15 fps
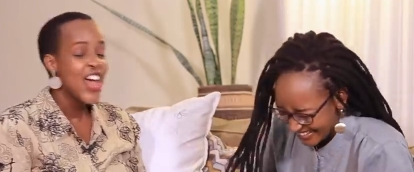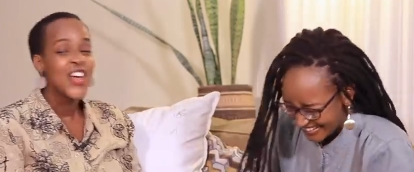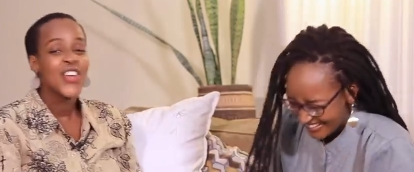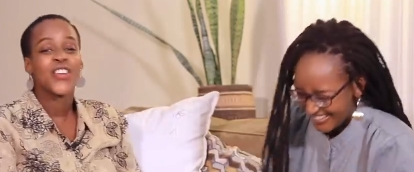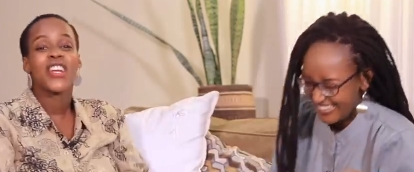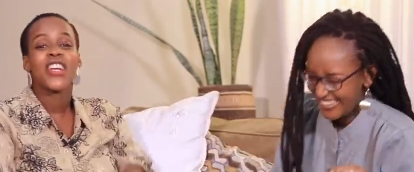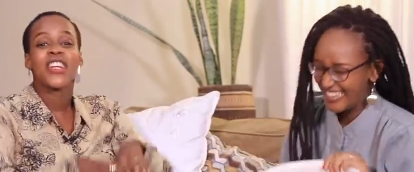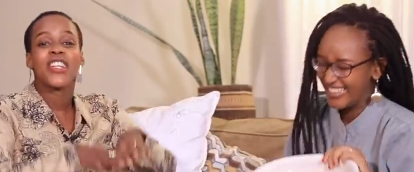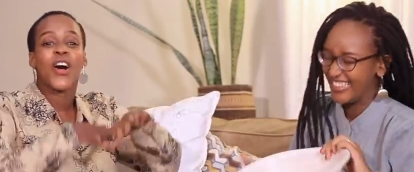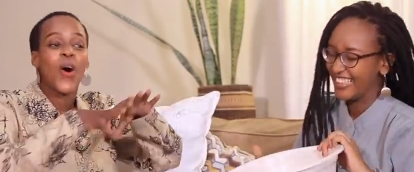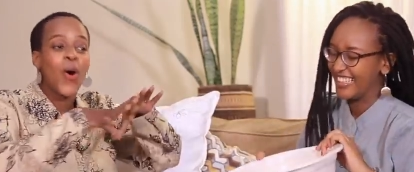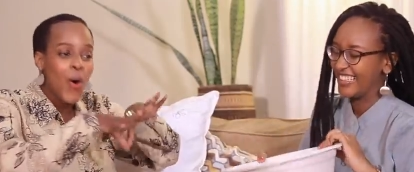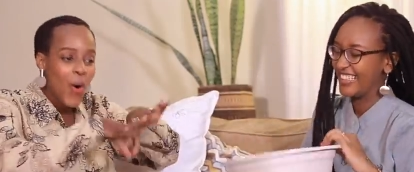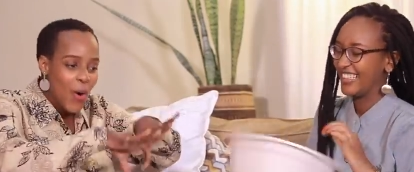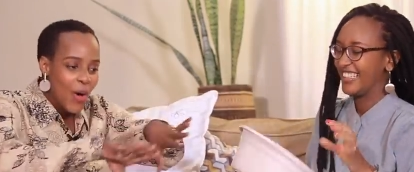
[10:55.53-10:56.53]
Speaker 1: you don't need a
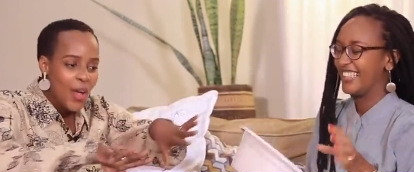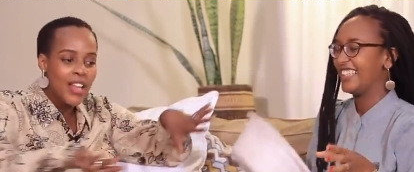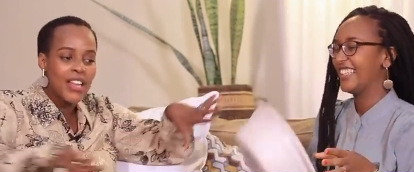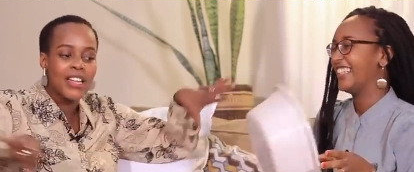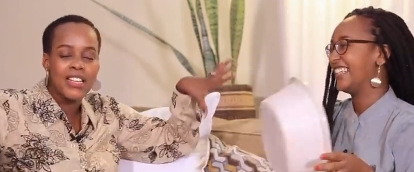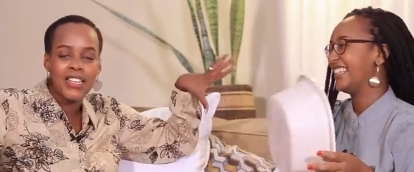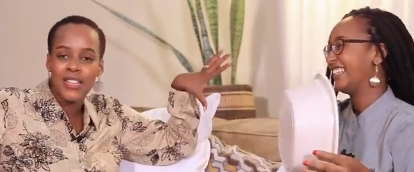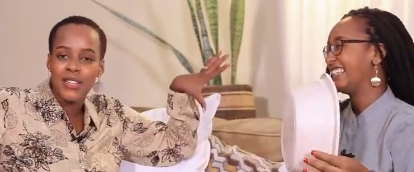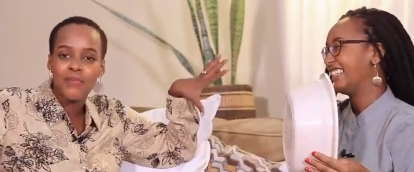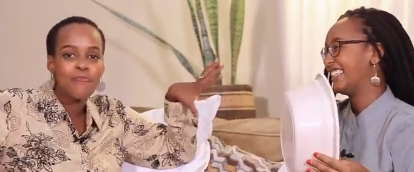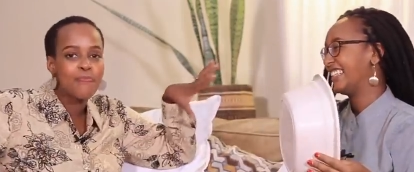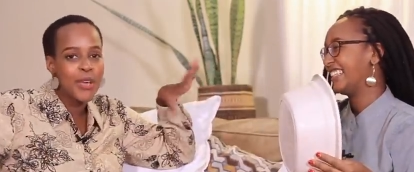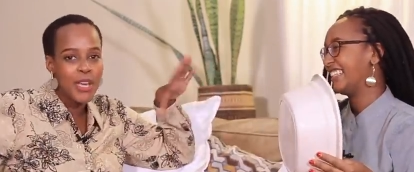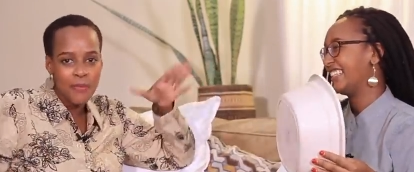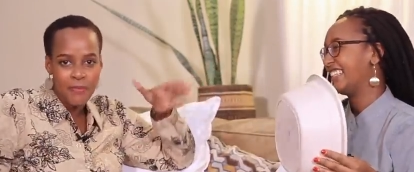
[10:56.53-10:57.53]
whole
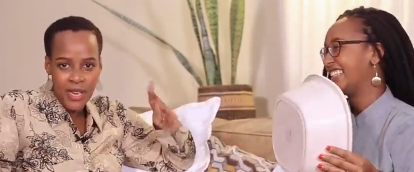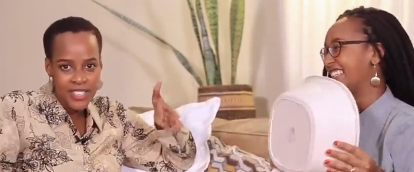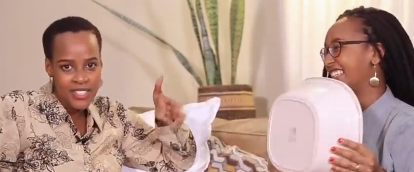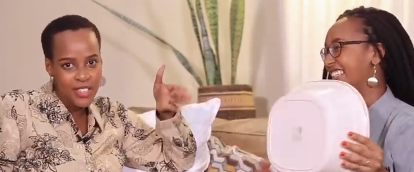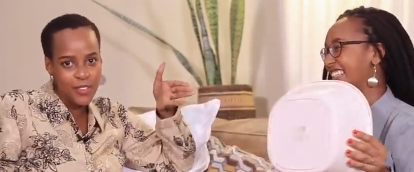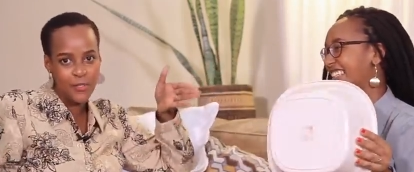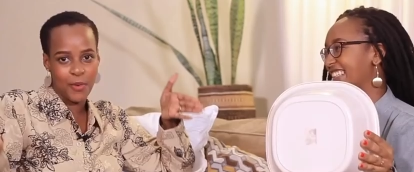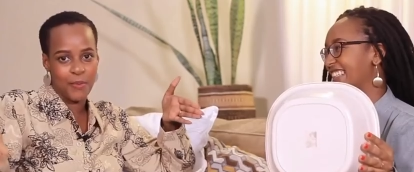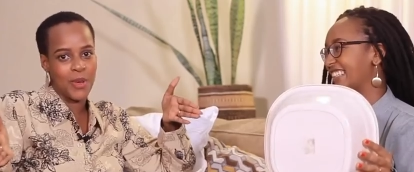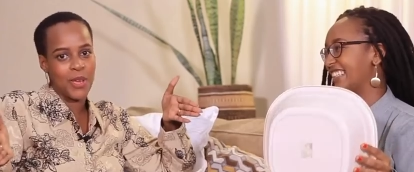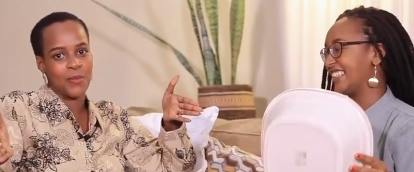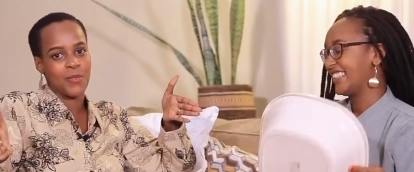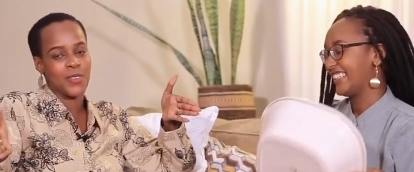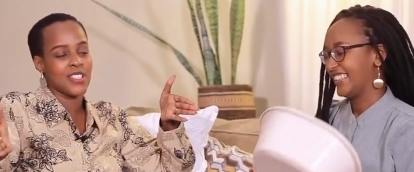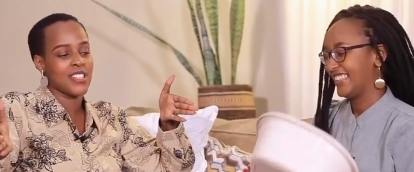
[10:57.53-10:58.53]
the basin for
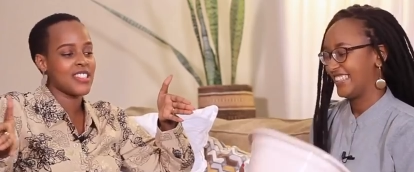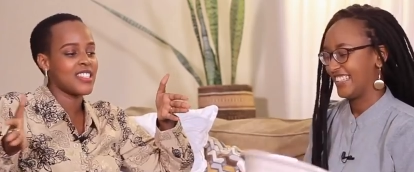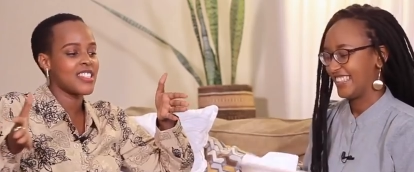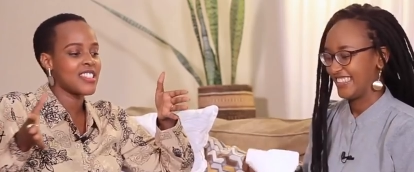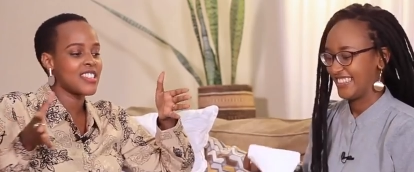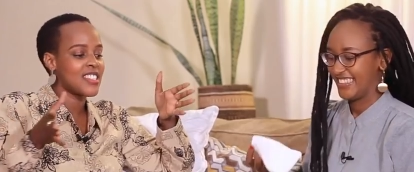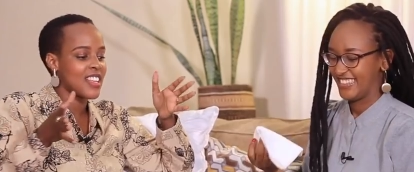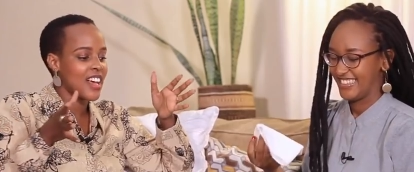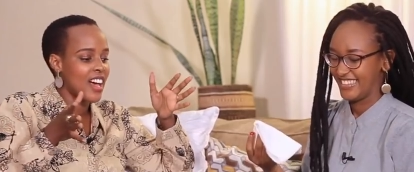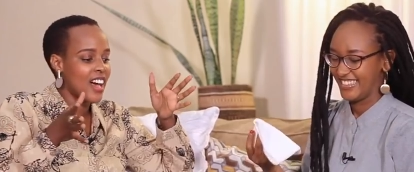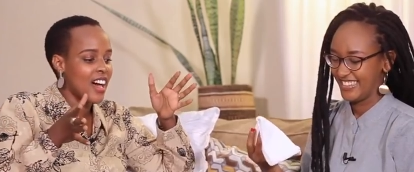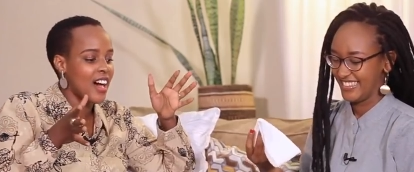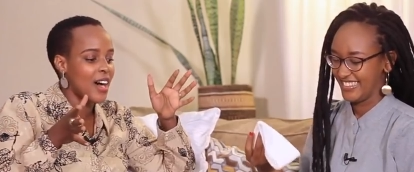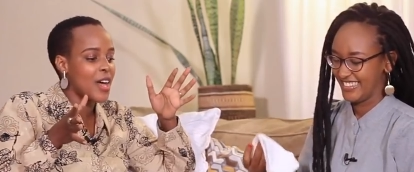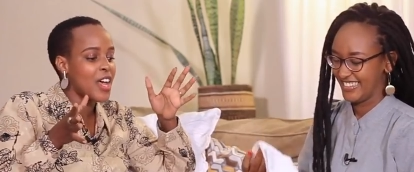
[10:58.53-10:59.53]
babies. Yes. Just
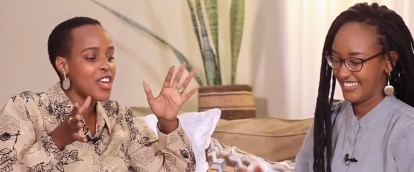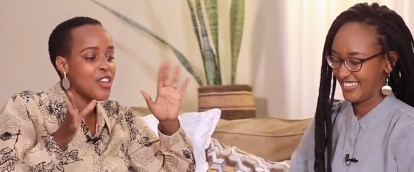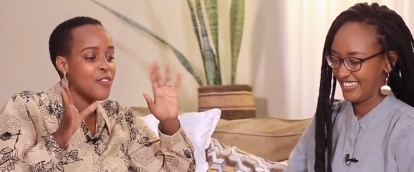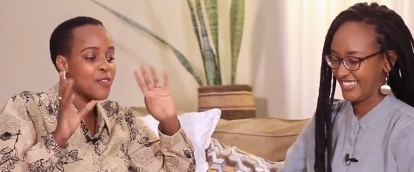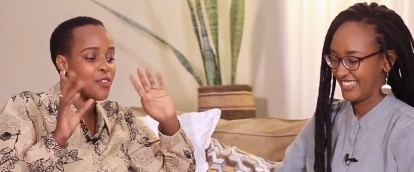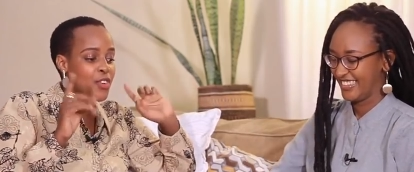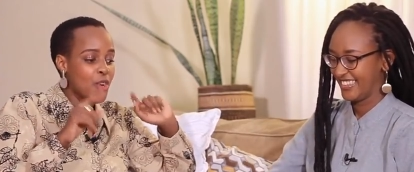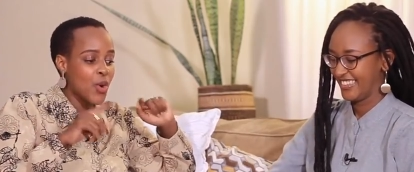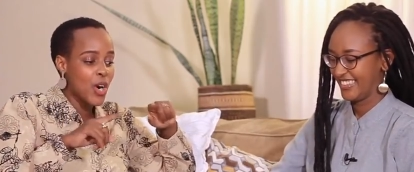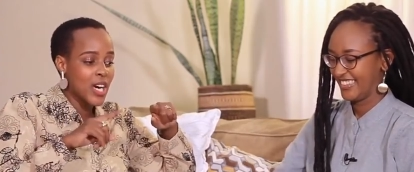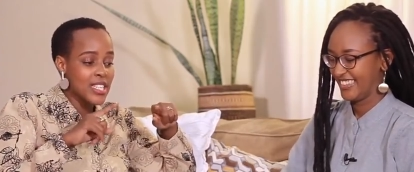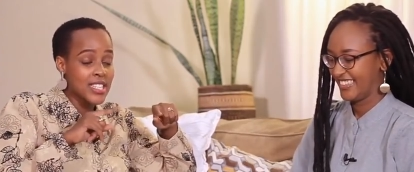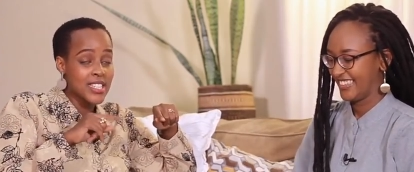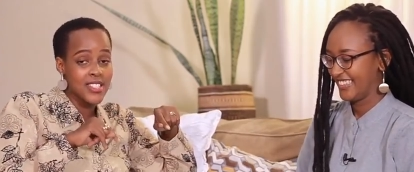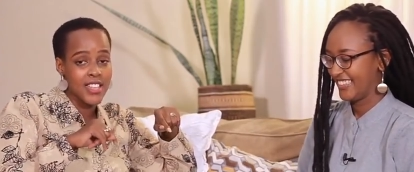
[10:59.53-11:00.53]
uh, if you know a
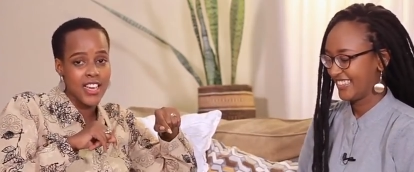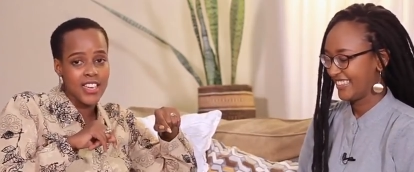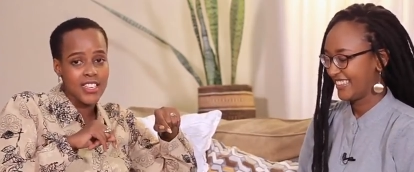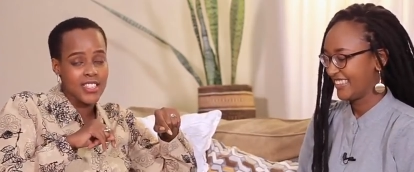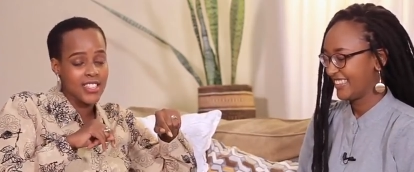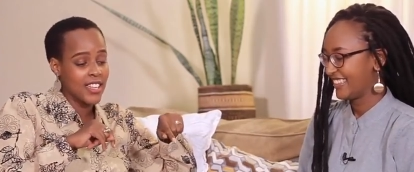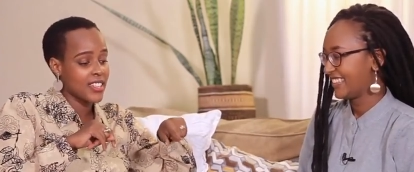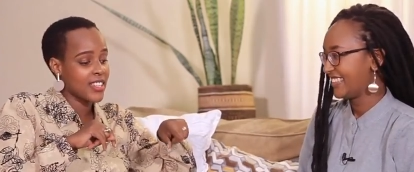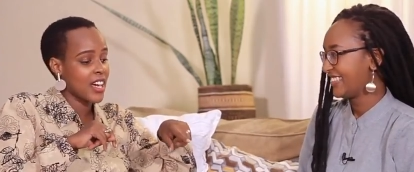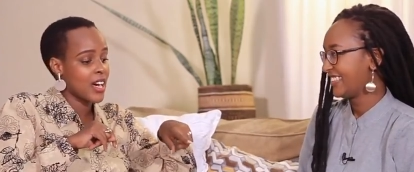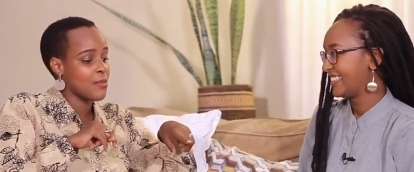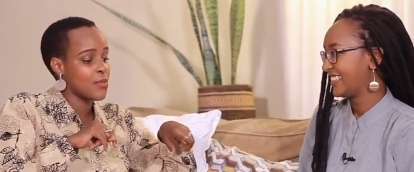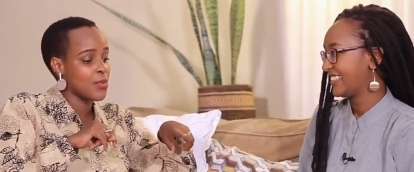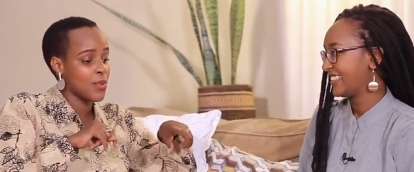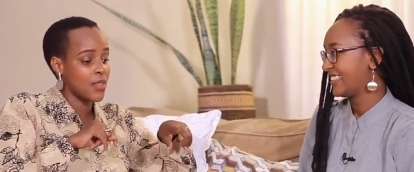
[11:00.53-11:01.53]
set that
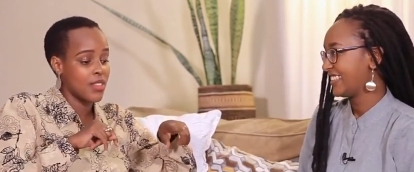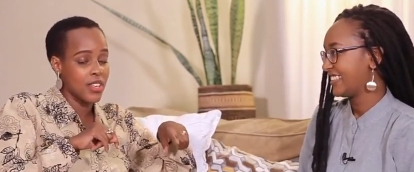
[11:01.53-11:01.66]
comes with